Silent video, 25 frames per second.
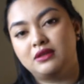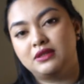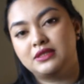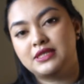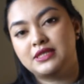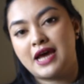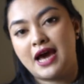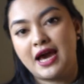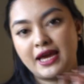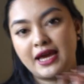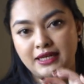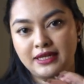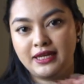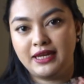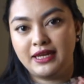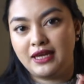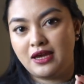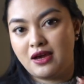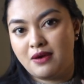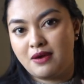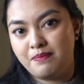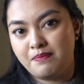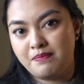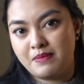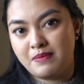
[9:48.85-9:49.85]
tightening
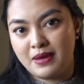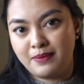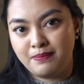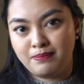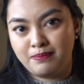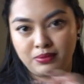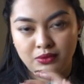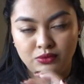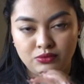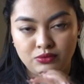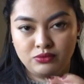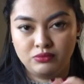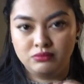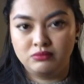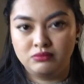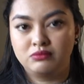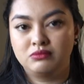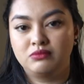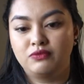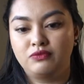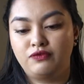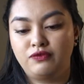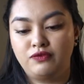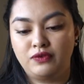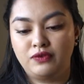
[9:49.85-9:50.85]
up my bloom
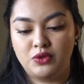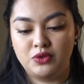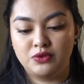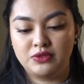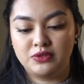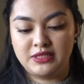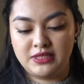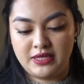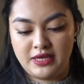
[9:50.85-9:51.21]
floats,